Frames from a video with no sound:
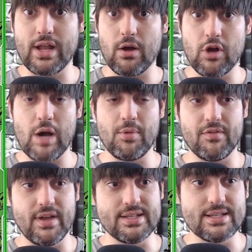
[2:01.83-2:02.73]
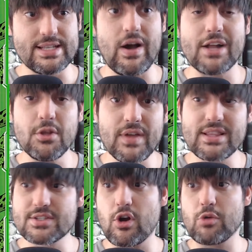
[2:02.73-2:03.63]
out combo phases. Now, I do
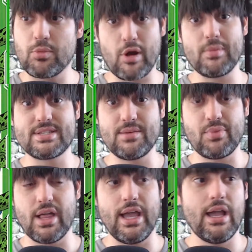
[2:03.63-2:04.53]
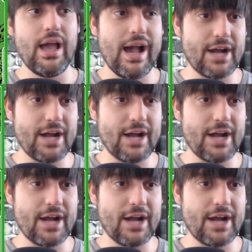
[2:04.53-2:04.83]
think this card will probably see play.